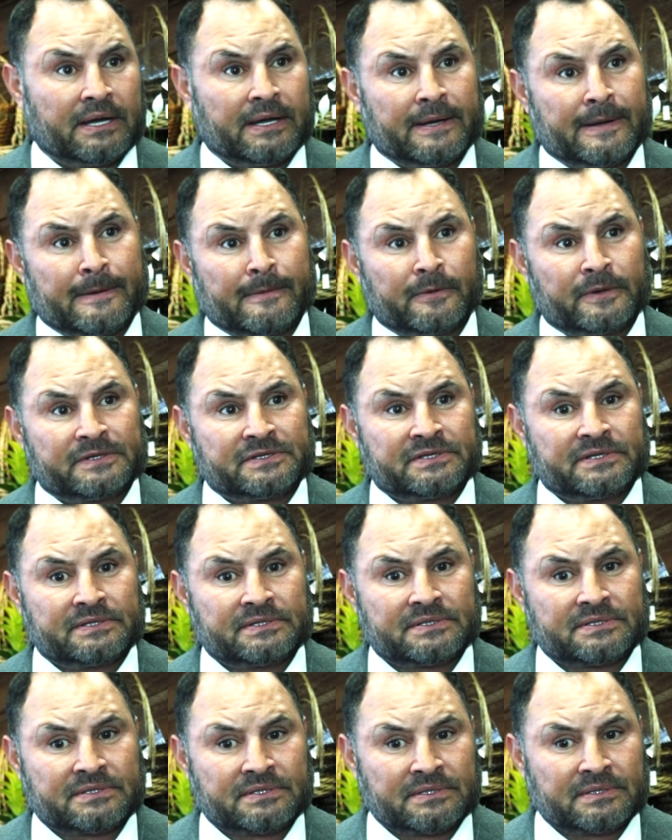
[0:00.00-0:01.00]
which
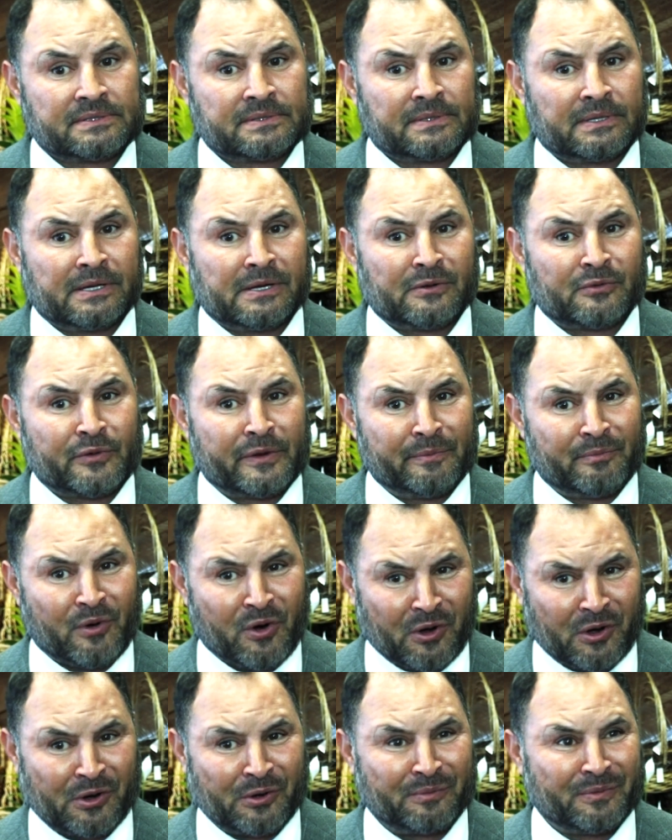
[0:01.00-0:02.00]
is
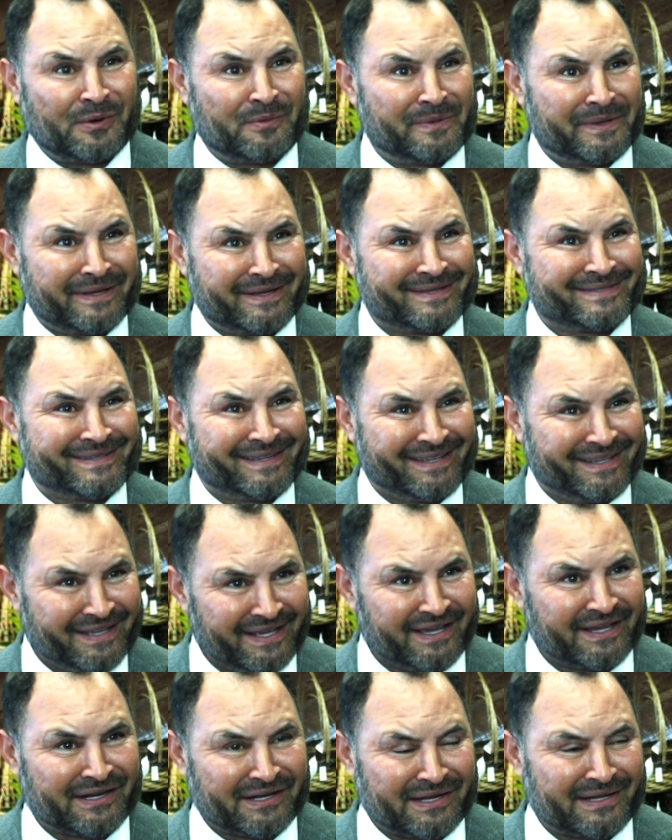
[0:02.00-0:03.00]
remarkable, because
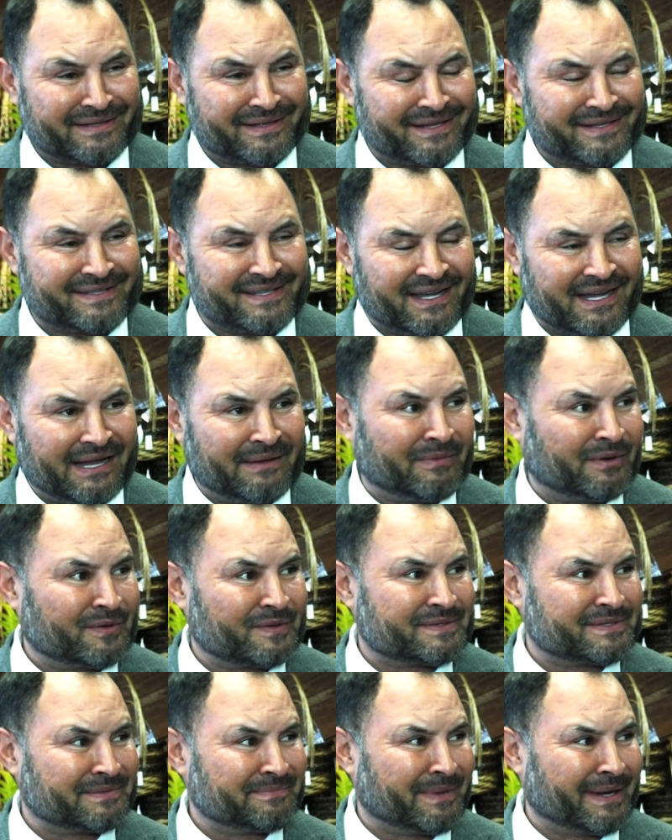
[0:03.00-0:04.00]
again, at the time I
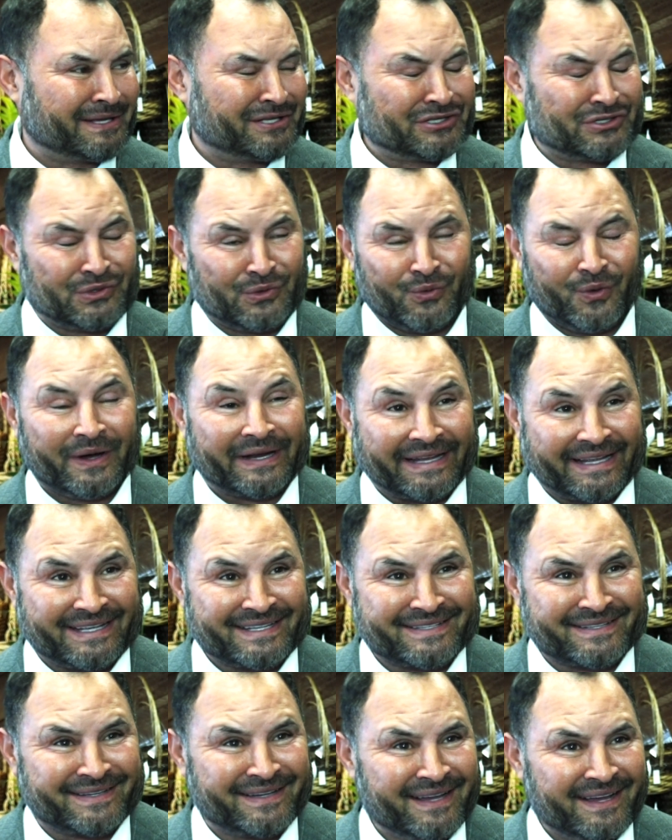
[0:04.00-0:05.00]
was in my
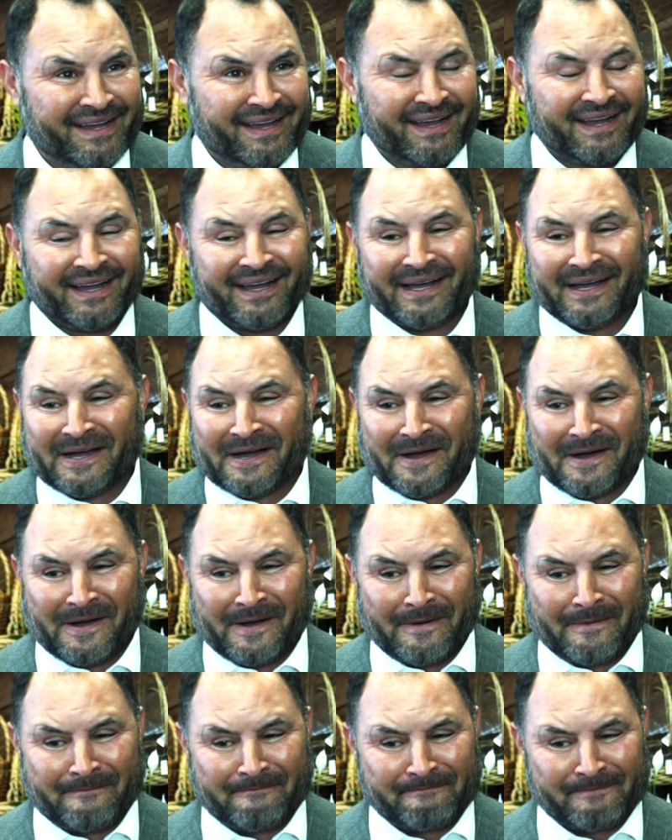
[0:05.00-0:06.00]
20s.
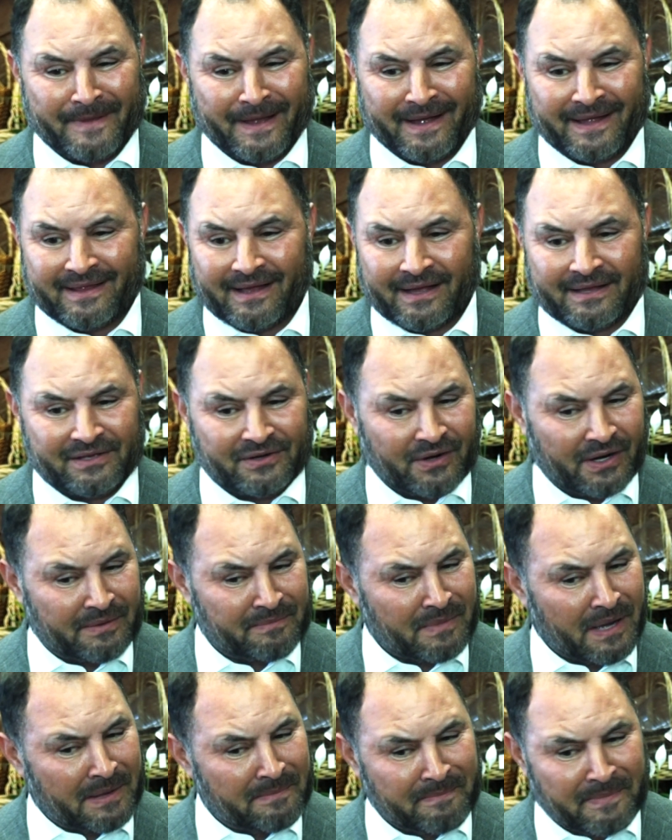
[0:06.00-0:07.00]

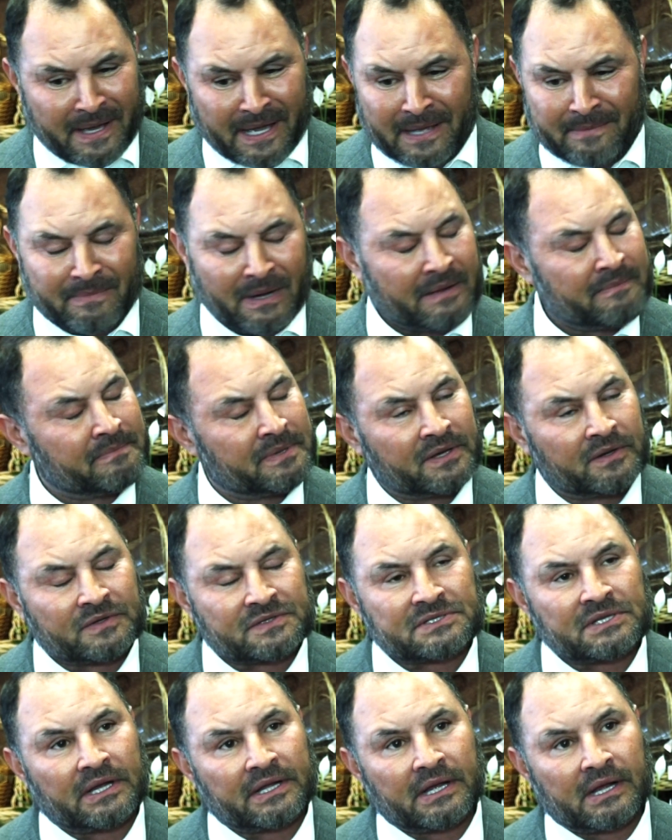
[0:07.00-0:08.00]
I paid my
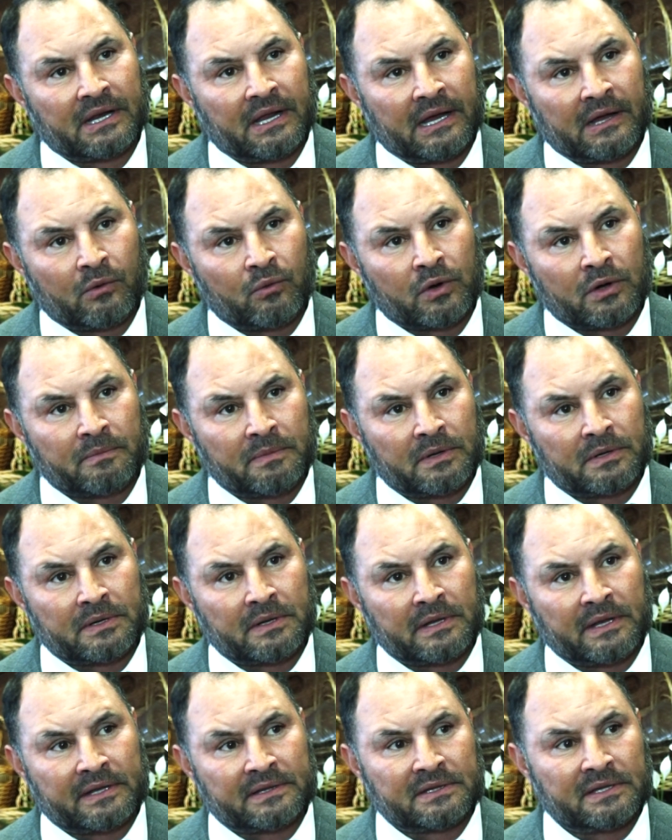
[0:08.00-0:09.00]
bills like clockwork, but
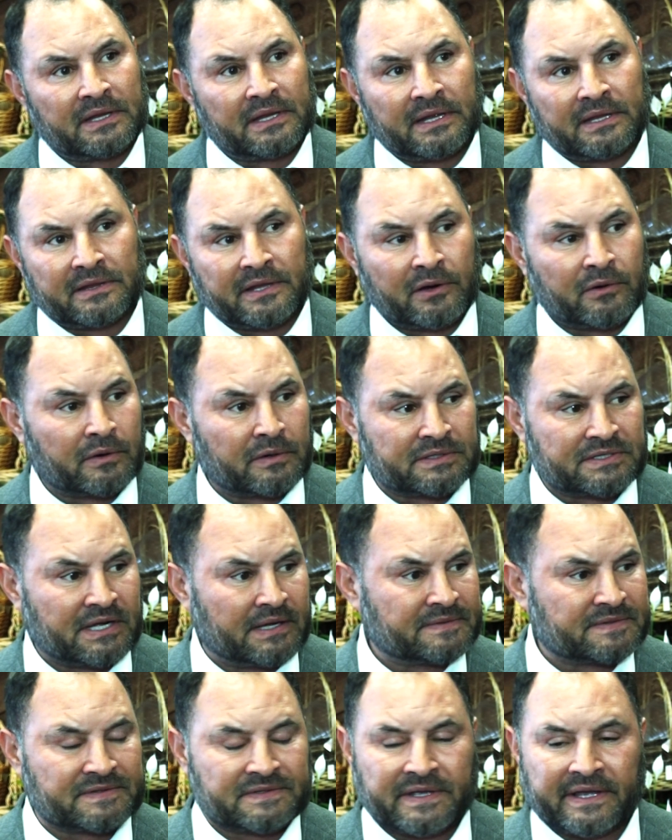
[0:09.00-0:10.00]
there were
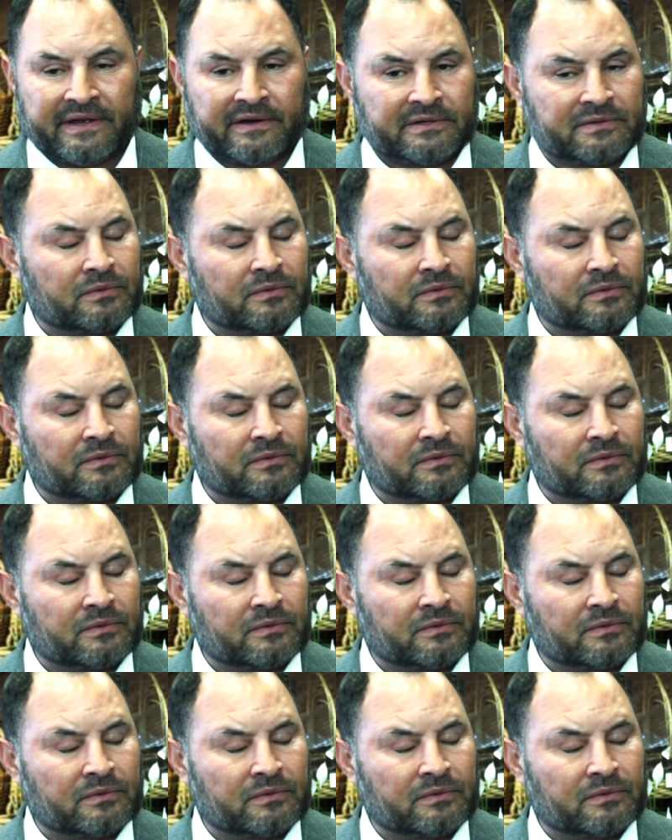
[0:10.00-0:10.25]
times I say,